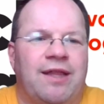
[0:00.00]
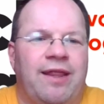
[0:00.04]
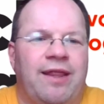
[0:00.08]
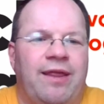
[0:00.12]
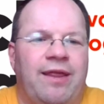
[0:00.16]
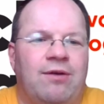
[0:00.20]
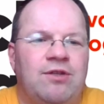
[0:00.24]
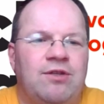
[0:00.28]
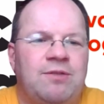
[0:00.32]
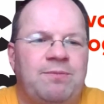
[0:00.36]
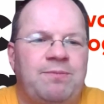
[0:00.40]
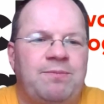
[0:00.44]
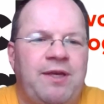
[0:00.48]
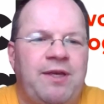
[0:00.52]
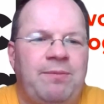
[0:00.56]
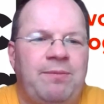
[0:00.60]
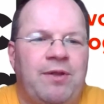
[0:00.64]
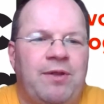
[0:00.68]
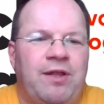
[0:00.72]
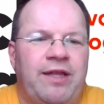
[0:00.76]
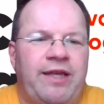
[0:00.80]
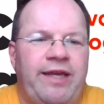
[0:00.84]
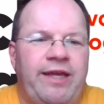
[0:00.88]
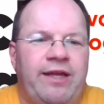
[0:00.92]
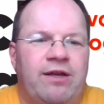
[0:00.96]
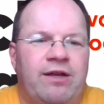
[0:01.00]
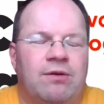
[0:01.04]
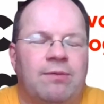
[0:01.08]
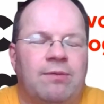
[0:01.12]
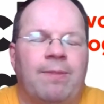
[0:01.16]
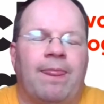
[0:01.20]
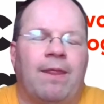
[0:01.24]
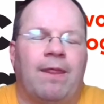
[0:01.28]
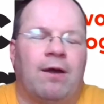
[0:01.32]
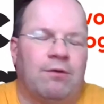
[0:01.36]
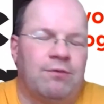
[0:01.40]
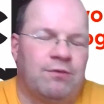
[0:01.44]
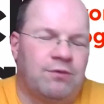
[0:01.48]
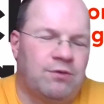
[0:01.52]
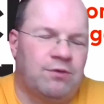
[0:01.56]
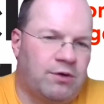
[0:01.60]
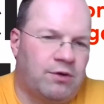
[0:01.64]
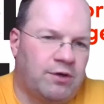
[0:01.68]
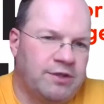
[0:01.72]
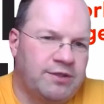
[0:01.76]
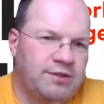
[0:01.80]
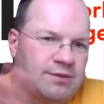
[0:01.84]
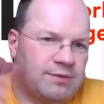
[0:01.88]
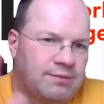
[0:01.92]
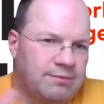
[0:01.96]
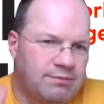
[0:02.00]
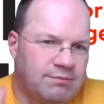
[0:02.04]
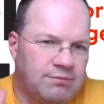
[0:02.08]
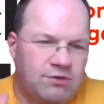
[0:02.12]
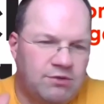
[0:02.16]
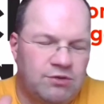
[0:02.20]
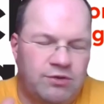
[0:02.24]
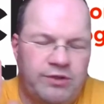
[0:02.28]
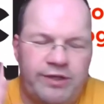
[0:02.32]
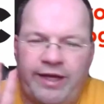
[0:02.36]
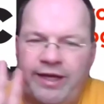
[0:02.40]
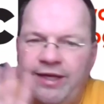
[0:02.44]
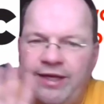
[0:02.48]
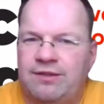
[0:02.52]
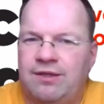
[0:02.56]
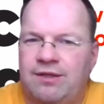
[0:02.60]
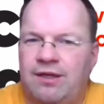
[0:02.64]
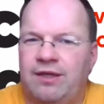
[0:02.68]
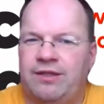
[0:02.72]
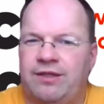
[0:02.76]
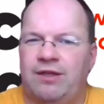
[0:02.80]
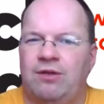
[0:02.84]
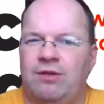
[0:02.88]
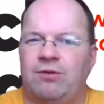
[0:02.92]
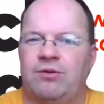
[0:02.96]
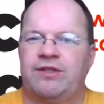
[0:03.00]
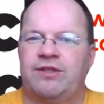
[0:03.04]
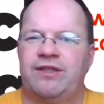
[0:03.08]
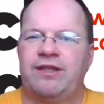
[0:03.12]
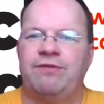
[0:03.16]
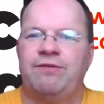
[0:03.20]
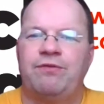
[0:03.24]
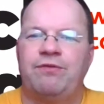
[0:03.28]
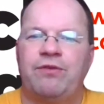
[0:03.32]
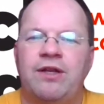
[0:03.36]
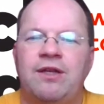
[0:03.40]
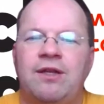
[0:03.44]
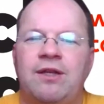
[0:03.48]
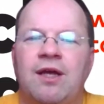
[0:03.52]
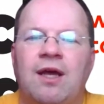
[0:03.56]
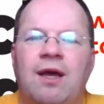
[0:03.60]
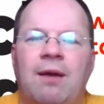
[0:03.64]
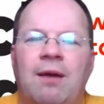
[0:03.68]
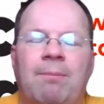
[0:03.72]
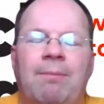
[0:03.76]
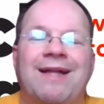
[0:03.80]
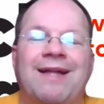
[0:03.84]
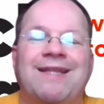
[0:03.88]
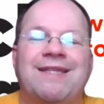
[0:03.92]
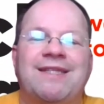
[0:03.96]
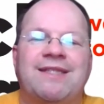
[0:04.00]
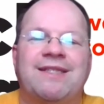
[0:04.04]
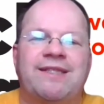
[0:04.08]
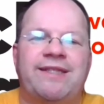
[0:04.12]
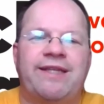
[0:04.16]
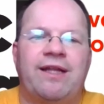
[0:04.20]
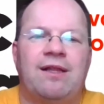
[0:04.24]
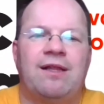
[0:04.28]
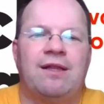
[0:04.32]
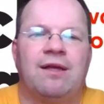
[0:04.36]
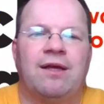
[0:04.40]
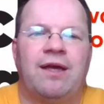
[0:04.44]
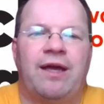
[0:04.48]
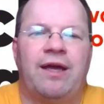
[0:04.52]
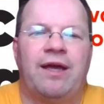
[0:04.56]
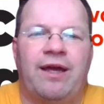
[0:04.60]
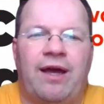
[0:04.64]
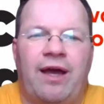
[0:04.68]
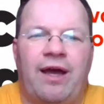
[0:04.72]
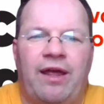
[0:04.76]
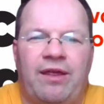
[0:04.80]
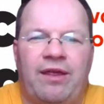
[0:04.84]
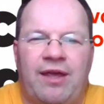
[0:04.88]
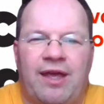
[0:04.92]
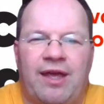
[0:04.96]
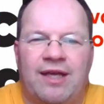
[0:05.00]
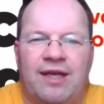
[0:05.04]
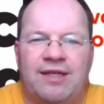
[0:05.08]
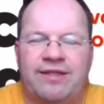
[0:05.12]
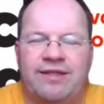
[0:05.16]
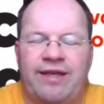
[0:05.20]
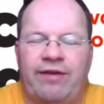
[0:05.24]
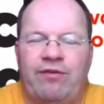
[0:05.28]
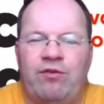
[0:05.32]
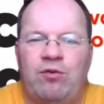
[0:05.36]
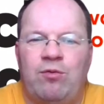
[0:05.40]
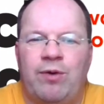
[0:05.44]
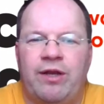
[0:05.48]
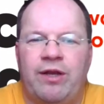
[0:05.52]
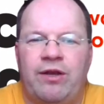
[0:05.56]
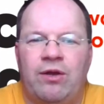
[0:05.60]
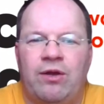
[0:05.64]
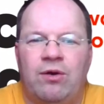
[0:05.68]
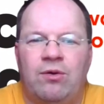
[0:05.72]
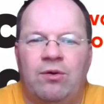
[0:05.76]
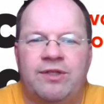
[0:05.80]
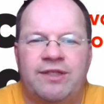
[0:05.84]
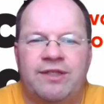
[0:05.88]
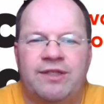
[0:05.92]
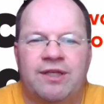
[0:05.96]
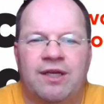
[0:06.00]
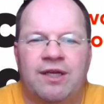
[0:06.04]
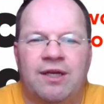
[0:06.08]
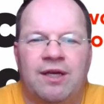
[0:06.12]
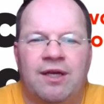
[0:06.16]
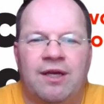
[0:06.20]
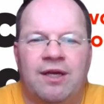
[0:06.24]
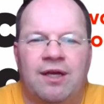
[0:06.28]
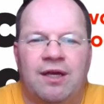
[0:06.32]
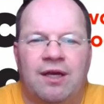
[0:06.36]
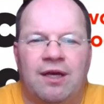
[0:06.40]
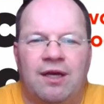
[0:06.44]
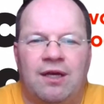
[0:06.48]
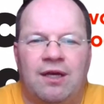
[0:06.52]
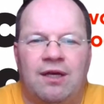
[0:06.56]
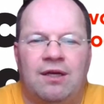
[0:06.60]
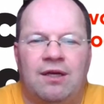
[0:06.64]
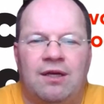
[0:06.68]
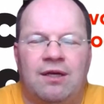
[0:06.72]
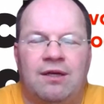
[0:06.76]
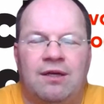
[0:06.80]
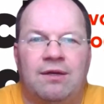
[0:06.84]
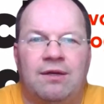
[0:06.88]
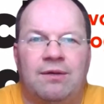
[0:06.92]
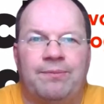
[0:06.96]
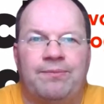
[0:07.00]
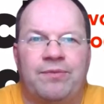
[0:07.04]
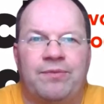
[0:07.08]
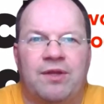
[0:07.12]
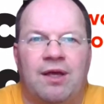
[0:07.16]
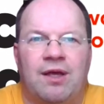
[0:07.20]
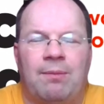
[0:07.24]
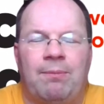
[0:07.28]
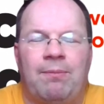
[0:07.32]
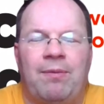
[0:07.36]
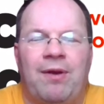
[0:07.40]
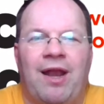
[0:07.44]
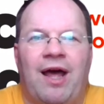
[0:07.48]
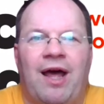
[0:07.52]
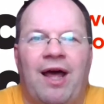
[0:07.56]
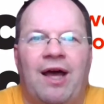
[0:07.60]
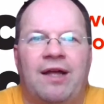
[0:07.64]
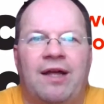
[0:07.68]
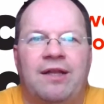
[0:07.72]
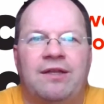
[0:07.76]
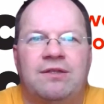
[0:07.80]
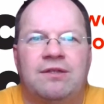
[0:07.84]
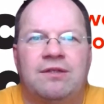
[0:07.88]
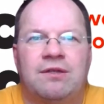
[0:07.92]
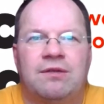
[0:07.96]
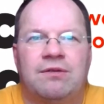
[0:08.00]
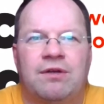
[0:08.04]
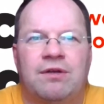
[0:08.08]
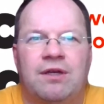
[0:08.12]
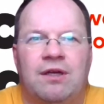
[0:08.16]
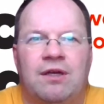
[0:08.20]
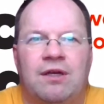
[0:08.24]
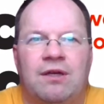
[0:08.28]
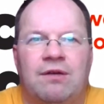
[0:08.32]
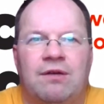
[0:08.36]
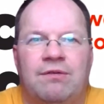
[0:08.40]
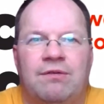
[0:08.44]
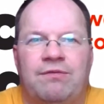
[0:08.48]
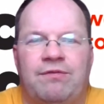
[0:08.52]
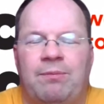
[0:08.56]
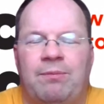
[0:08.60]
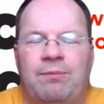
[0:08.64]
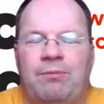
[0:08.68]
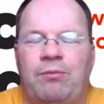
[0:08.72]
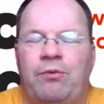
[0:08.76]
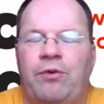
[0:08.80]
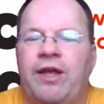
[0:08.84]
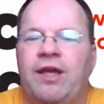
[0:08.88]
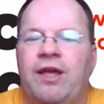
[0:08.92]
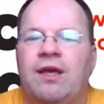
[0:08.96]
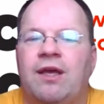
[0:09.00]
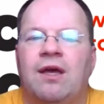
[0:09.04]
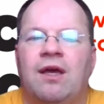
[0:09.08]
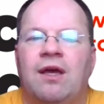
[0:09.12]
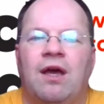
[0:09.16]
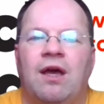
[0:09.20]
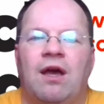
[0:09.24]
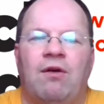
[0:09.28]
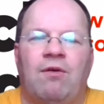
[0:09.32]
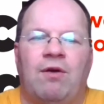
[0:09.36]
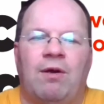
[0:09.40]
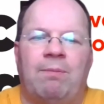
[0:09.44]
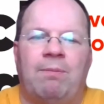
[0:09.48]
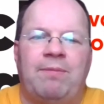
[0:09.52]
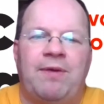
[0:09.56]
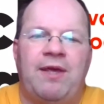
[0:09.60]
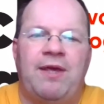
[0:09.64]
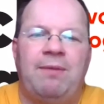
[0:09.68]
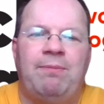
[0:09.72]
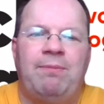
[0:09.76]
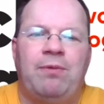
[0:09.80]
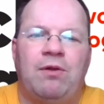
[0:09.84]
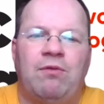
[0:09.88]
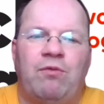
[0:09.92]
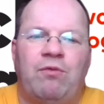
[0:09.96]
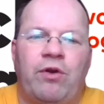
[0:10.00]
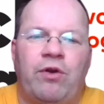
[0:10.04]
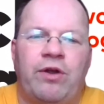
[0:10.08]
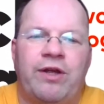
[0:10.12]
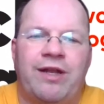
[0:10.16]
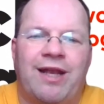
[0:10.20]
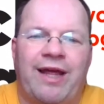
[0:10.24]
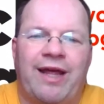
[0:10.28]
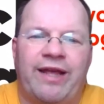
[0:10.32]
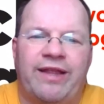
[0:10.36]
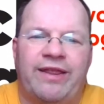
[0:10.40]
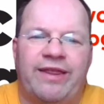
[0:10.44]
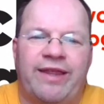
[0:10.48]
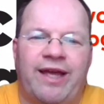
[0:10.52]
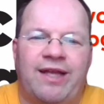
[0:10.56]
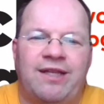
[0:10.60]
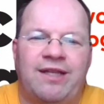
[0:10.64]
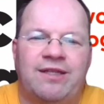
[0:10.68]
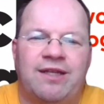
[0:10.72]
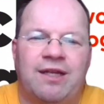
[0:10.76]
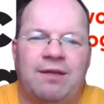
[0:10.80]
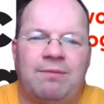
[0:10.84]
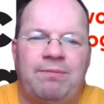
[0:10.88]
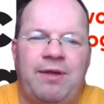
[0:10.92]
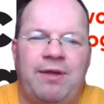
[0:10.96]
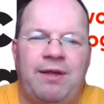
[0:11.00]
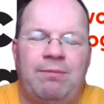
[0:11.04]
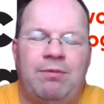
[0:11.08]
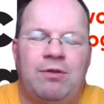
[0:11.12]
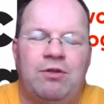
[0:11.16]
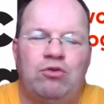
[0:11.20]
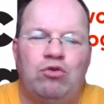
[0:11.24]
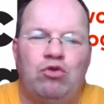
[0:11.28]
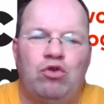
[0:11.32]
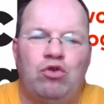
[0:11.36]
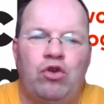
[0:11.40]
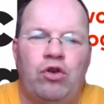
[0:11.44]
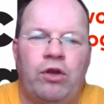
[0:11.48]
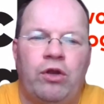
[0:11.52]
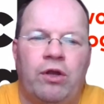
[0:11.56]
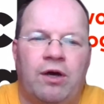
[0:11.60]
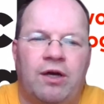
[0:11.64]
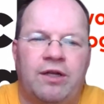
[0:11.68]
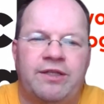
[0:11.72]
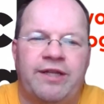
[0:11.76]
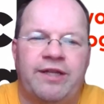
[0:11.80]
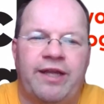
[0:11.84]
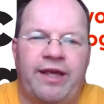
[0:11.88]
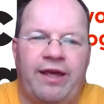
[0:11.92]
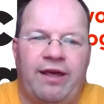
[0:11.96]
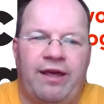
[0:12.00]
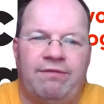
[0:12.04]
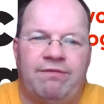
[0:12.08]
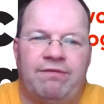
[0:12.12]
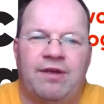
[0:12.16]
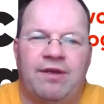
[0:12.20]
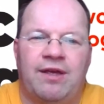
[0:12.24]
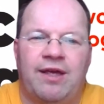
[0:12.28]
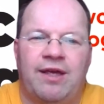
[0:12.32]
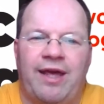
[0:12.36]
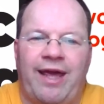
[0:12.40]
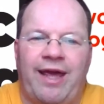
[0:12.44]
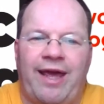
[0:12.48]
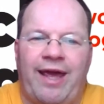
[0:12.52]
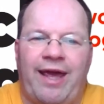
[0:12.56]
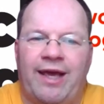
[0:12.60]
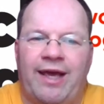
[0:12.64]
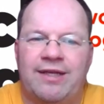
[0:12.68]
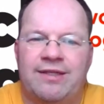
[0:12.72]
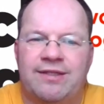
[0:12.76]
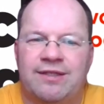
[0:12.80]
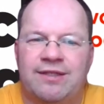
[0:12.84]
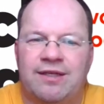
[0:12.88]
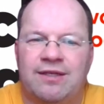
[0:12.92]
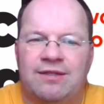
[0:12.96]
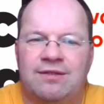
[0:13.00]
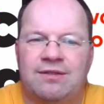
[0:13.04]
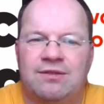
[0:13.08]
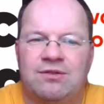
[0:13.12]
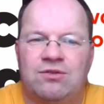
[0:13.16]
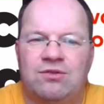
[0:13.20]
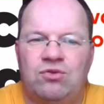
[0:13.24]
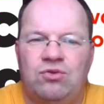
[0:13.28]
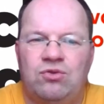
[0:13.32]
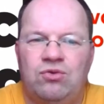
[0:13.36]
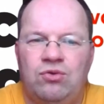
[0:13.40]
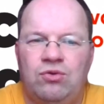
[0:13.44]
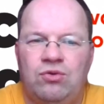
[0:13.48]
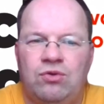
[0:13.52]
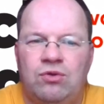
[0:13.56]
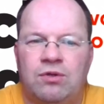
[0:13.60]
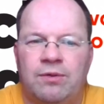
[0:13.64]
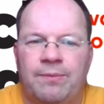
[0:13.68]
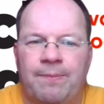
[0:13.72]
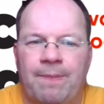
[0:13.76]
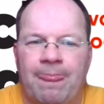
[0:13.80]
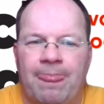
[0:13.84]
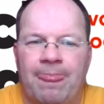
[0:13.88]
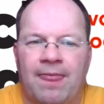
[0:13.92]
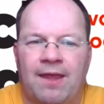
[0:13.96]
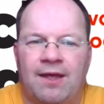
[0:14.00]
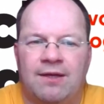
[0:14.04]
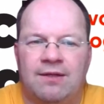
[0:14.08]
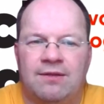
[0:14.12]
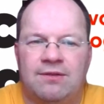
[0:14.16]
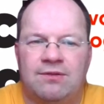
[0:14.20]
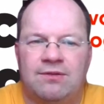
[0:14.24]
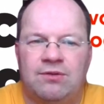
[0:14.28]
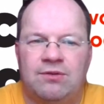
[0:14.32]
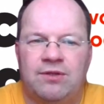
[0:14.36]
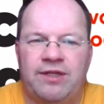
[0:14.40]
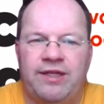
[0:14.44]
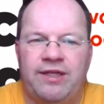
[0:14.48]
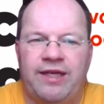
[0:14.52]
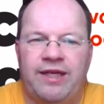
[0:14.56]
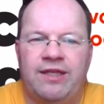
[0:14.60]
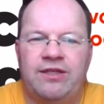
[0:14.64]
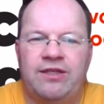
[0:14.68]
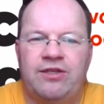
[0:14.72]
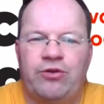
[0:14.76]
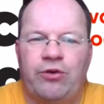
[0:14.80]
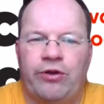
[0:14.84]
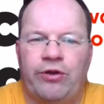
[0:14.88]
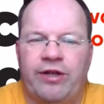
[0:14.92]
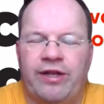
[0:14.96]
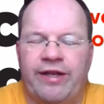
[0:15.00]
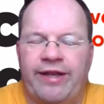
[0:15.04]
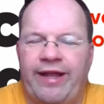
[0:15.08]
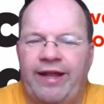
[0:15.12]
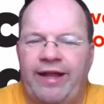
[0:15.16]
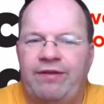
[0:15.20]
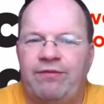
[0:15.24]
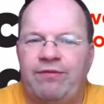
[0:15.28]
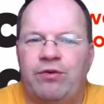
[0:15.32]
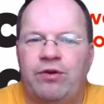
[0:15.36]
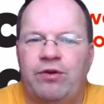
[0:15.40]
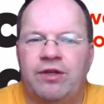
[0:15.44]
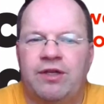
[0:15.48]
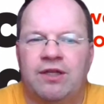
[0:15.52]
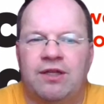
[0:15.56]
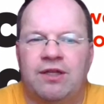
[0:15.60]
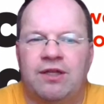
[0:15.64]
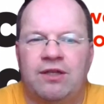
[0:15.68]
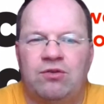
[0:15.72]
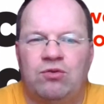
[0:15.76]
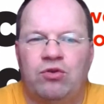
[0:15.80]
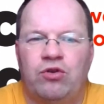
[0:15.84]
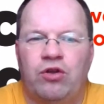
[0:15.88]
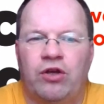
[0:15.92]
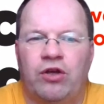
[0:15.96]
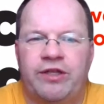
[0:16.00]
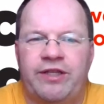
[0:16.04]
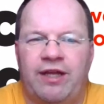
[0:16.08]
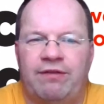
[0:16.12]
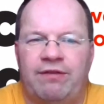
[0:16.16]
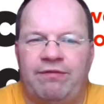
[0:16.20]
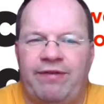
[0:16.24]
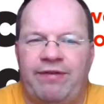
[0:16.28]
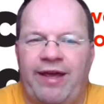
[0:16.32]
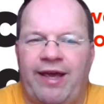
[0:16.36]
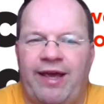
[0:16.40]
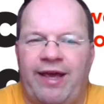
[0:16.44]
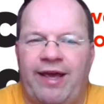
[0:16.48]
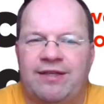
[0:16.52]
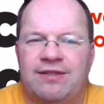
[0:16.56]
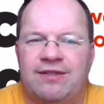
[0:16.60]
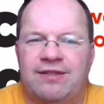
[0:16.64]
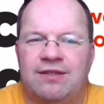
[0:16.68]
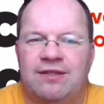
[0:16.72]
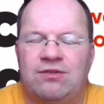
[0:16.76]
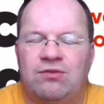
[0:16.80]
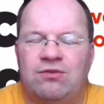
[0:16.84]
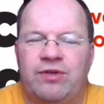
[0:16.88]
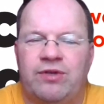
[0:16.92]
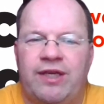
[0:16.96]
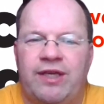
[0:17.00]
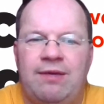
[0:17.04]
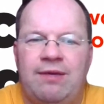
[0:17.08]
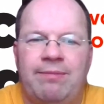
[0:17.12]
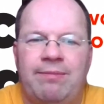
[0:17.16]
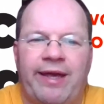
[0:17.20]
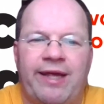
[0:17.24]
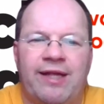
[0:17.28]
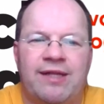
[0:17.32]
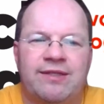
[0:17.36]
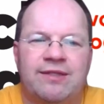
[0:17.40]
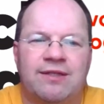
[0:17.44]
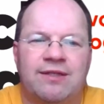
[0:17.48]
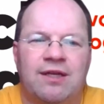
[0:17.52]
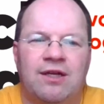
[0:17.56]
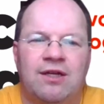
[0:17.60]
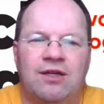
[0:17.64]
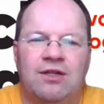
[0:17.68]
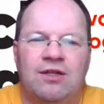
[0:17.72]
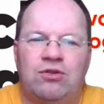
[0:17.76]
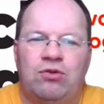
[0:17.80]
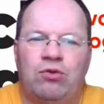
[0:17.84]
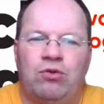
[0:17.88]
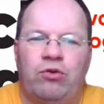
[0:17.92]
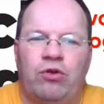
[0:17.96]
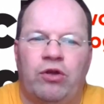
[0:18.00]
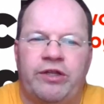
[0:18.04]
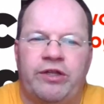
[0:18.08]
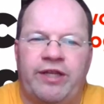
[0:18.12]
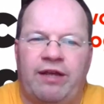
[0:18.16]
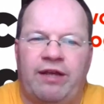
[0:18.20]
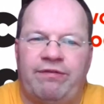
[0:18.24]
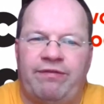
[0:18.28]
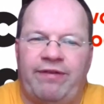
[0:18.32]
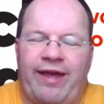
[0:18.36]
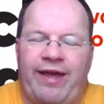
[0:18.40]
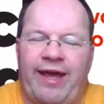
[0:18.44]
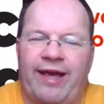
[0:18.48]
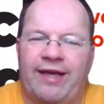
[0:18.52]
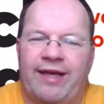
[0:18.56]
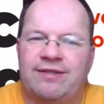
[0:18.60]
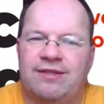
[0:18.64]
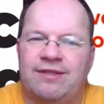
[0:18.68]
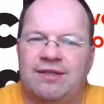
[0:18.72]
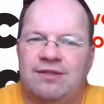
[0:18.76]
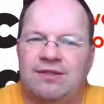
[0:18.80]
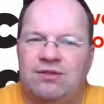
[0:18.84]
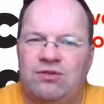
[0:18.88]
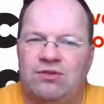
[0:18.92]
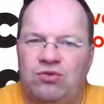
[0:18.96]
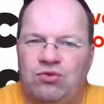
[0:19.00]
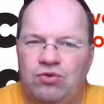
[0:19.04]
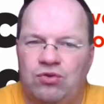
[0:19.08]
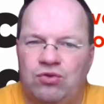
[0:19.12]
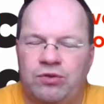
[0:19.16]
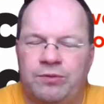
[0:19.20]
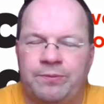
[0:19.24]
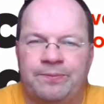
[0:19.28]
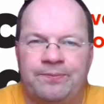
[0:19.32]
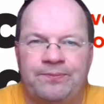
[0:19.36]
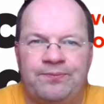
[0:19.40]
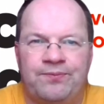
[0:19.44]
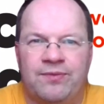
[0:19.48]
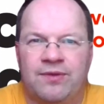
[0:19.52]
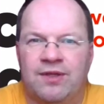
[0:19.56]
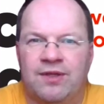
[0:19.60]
Those people here, of course, today it looks different, but still, I guess everyone knows a plant, fabric, where people work like that and people do not have access to the internal network, do not have access to emails, do not have access to